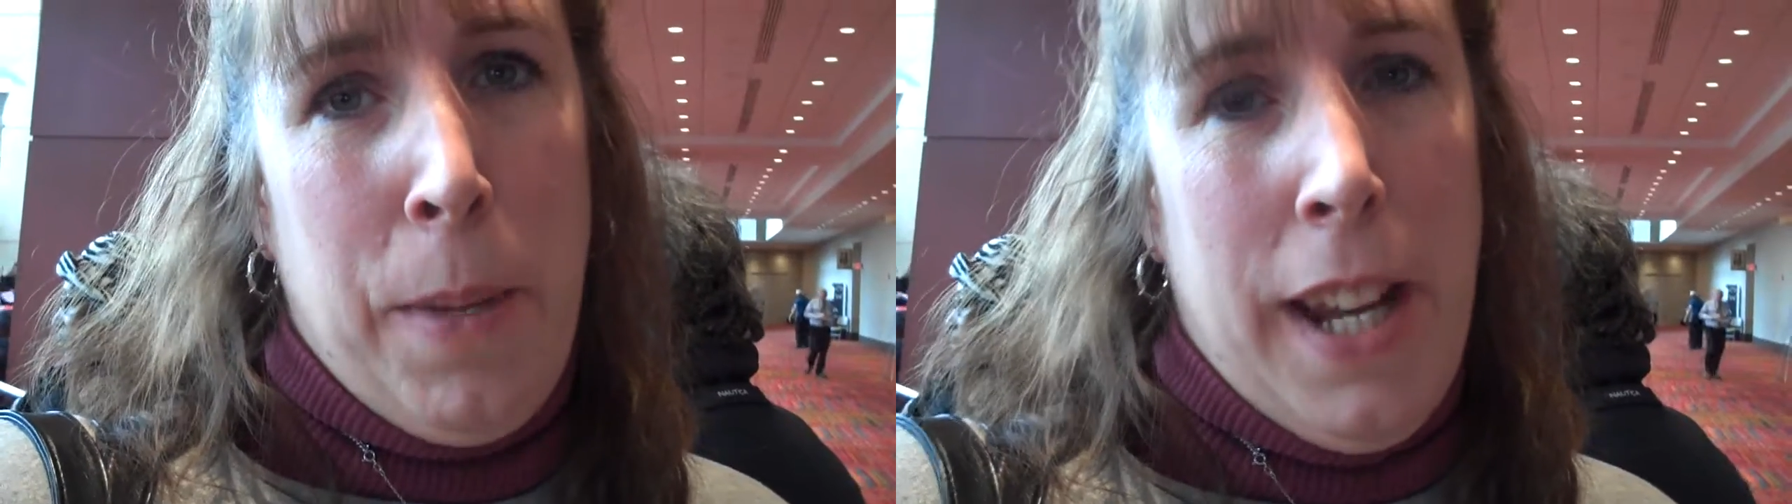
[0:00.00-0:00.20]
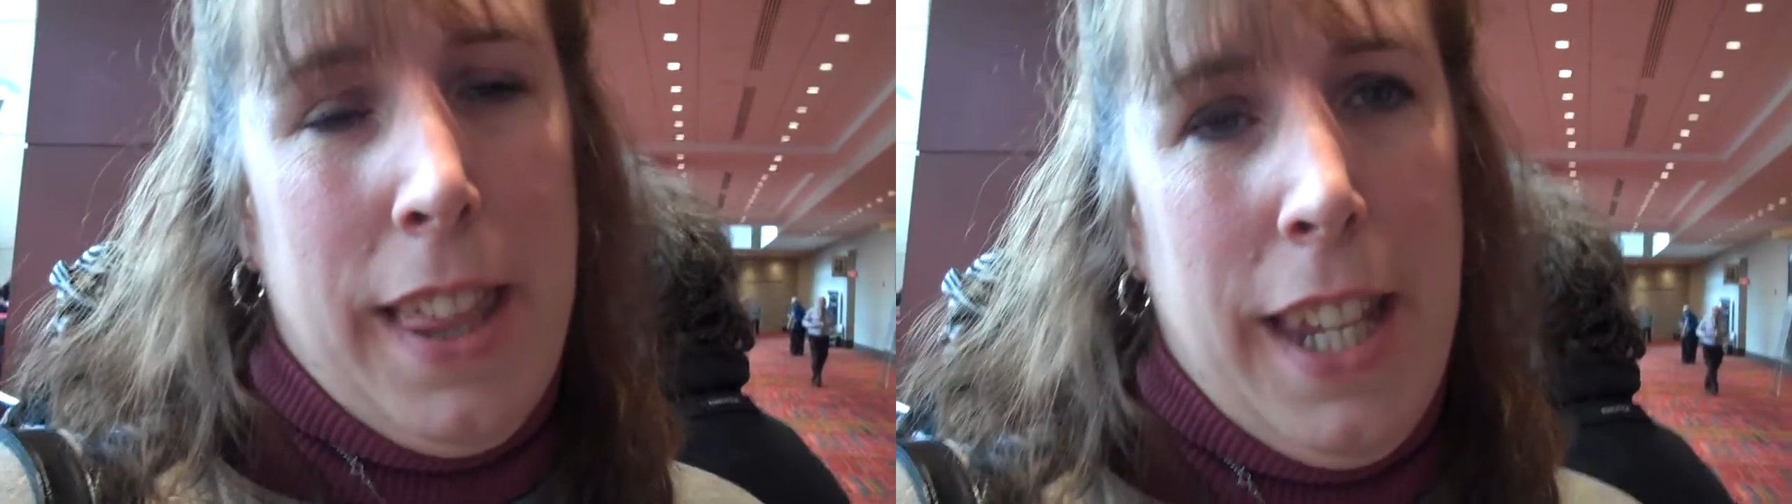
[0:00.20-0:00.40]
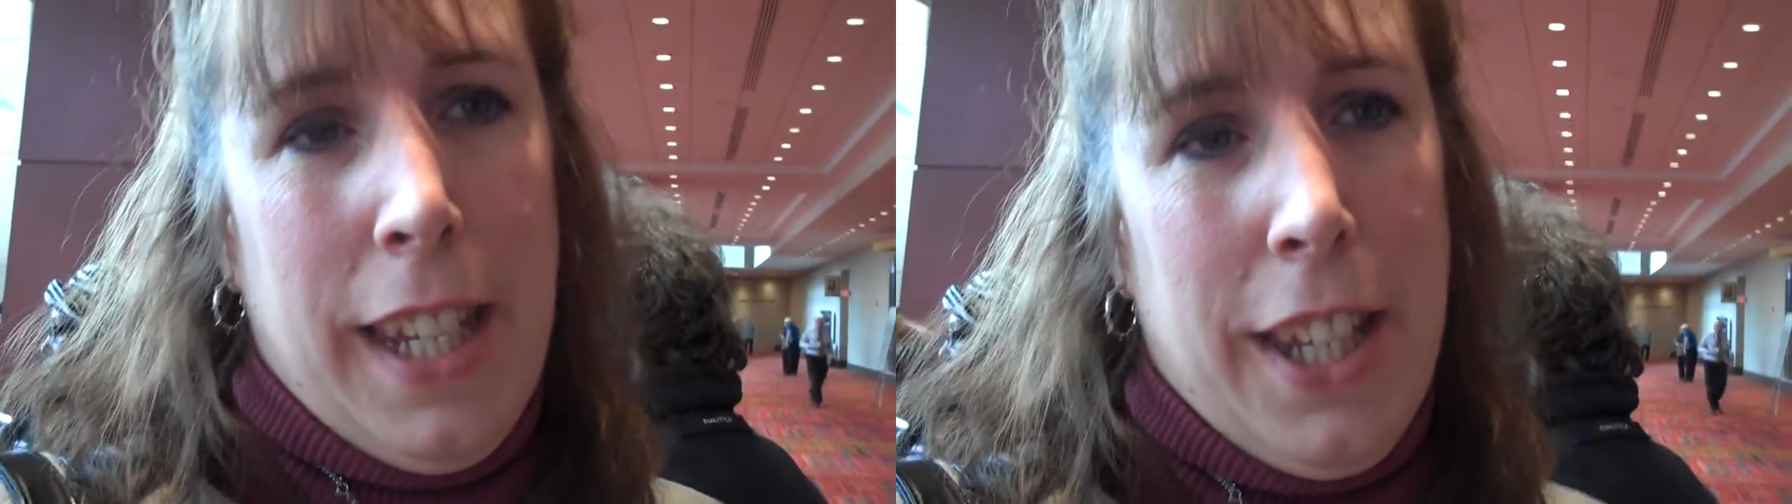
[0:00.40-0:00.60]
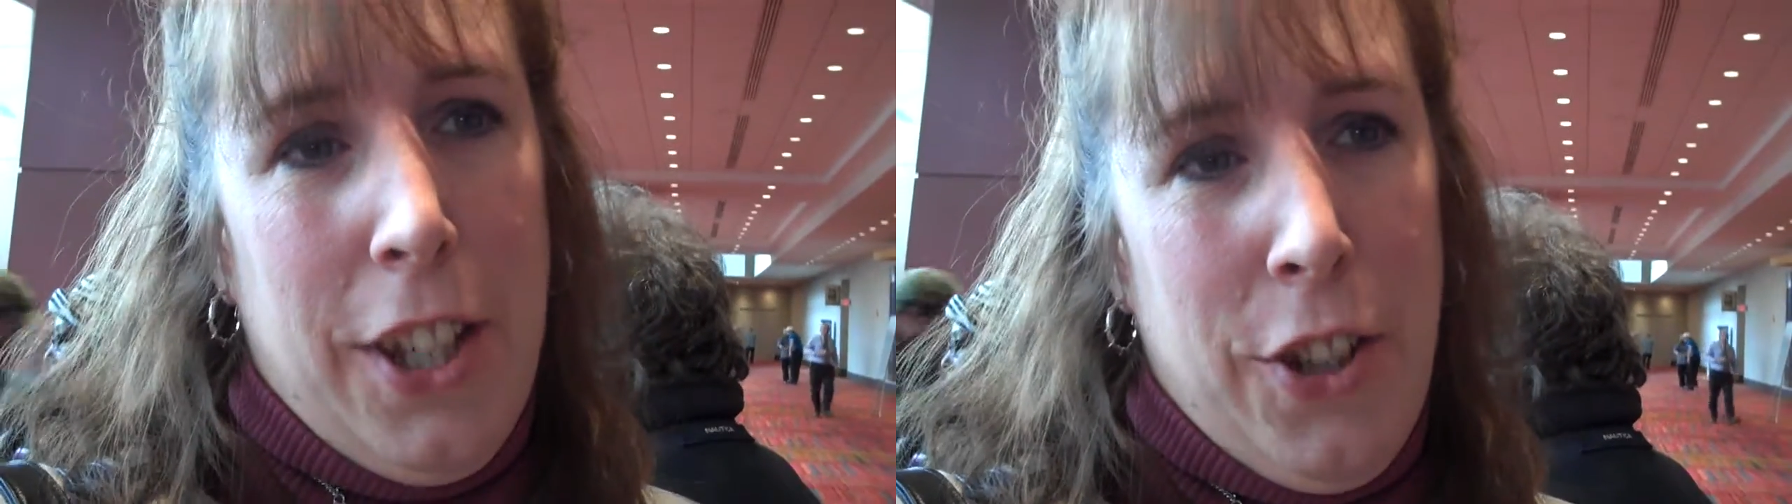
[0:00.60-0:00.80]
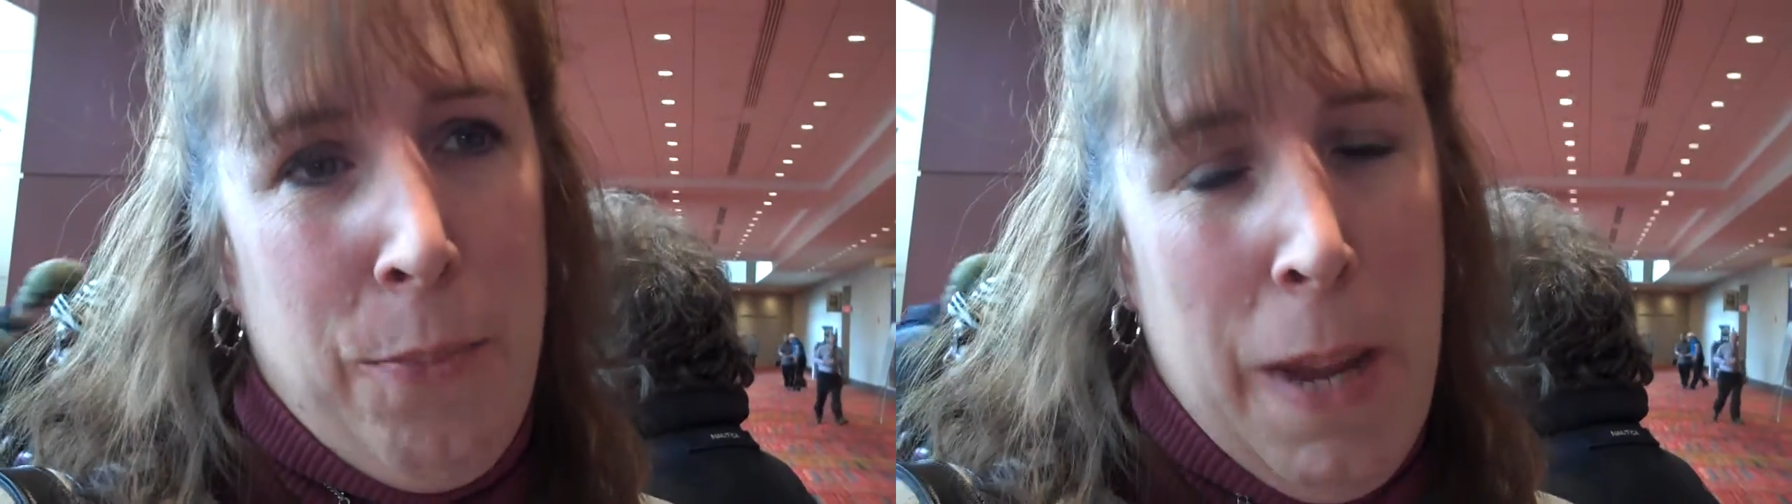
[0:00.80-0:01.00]
but I think
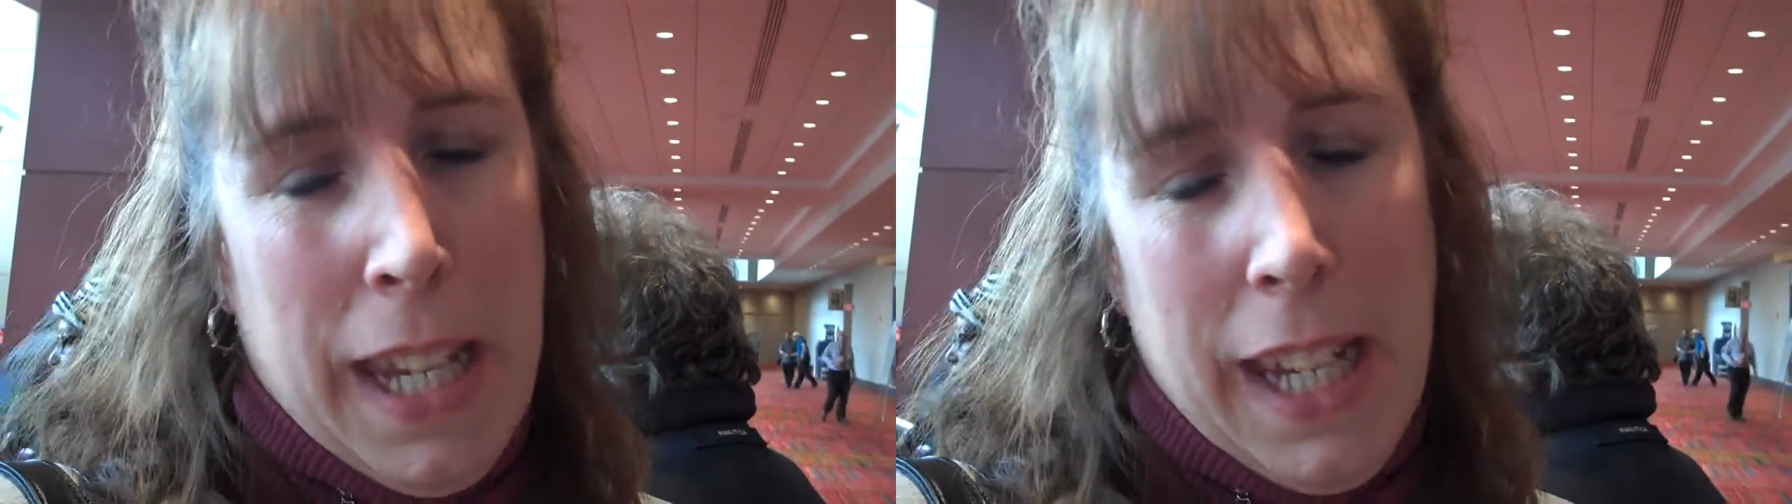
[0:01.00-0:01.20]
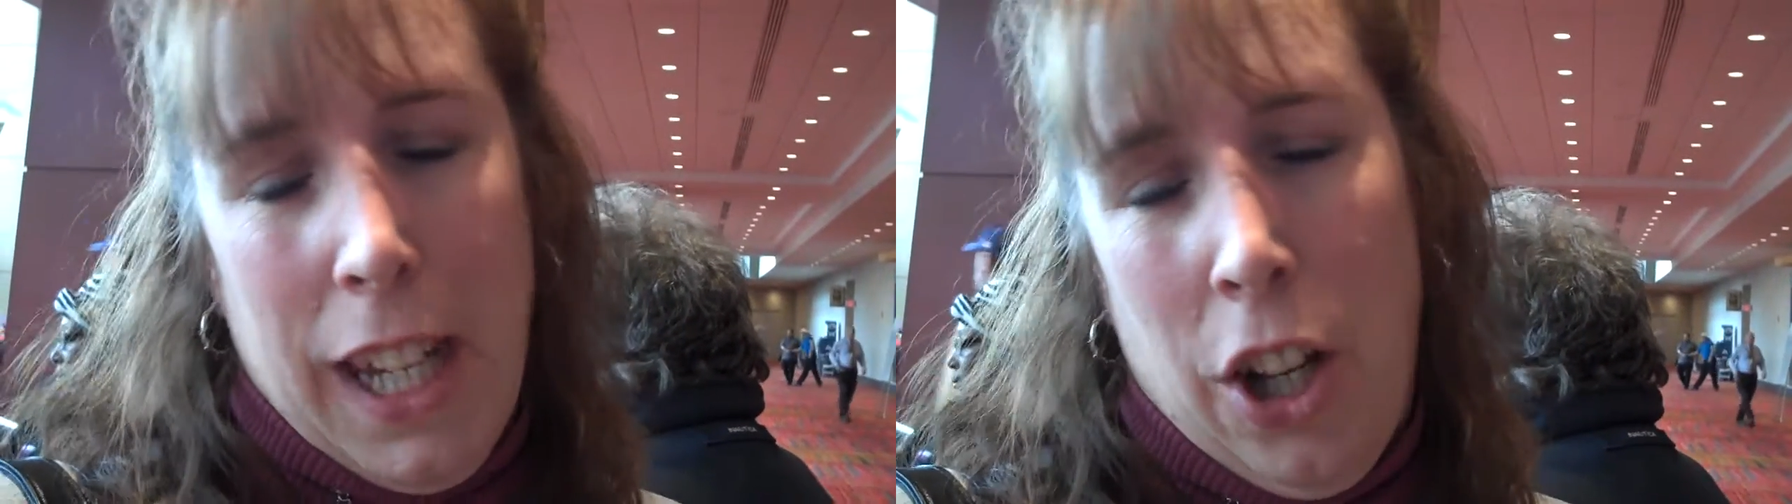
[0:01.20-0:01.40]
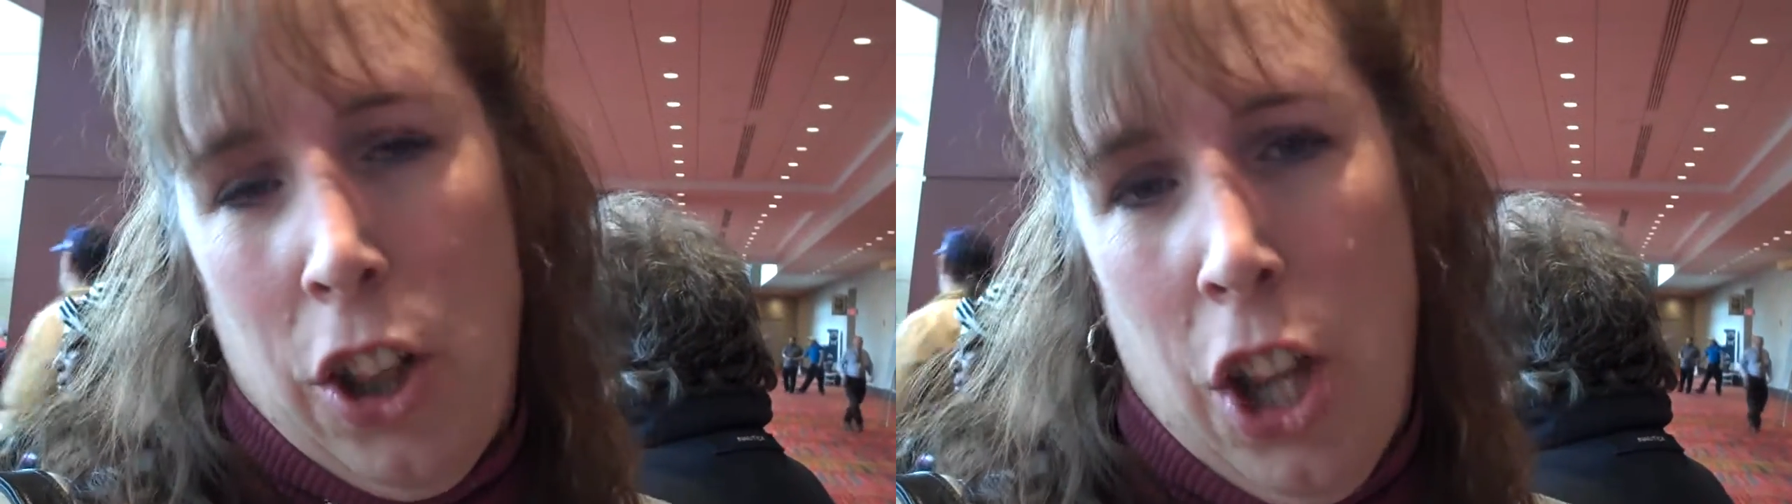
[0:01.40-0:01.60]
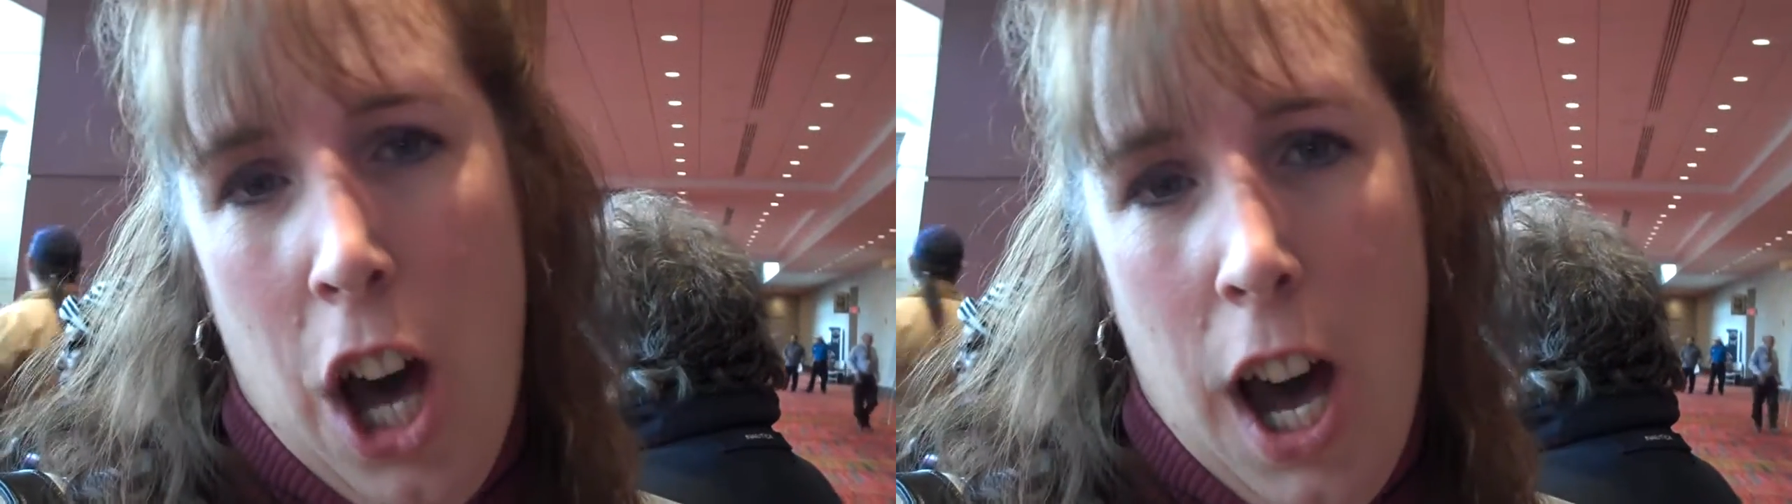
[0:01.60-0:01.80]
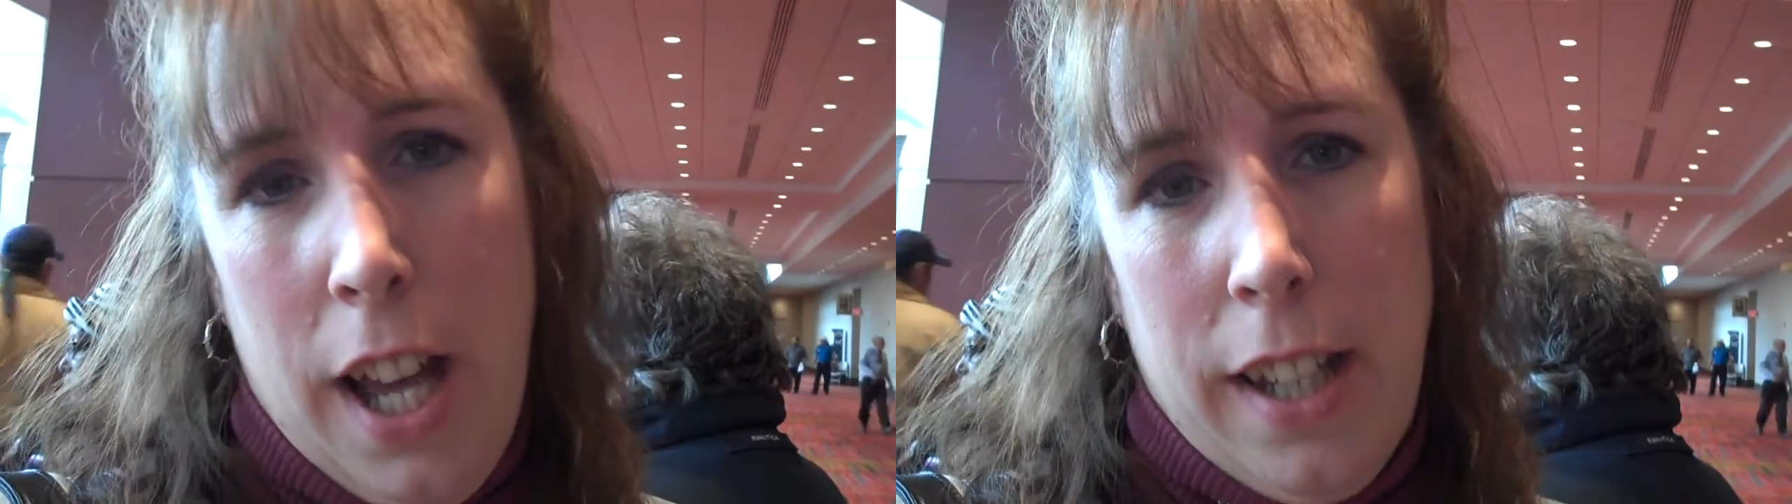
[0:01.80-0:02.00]
making it a
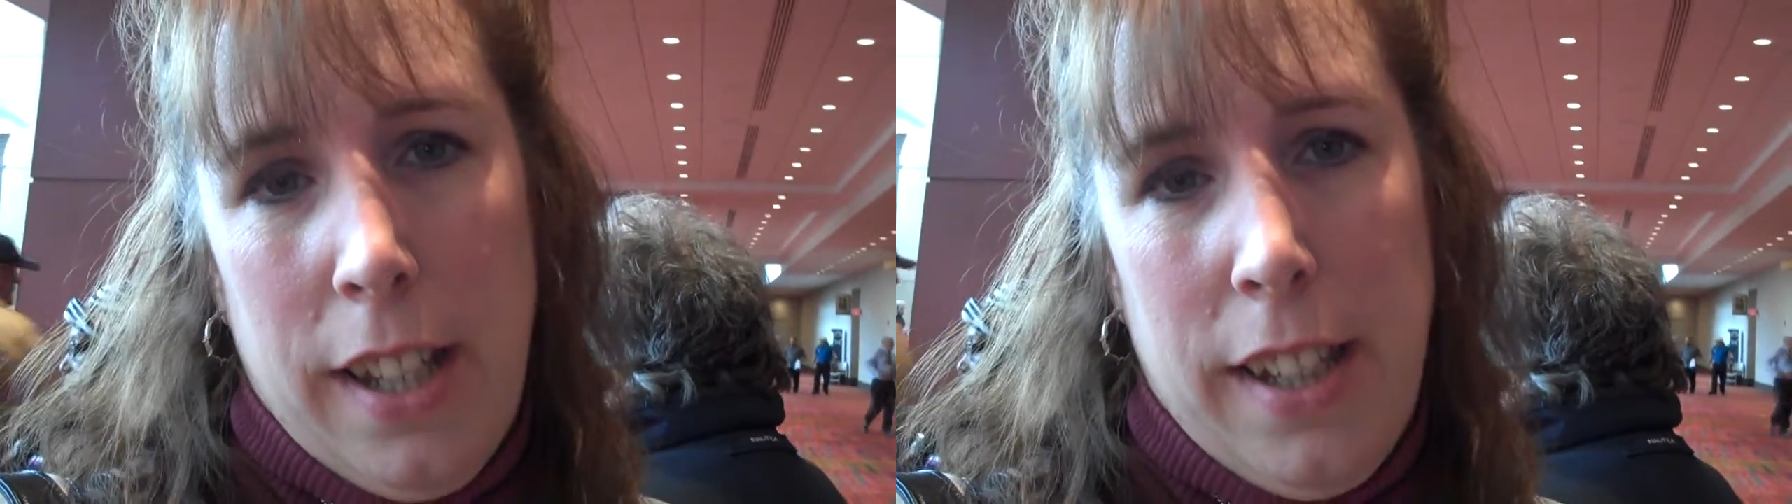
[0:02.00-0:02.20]
law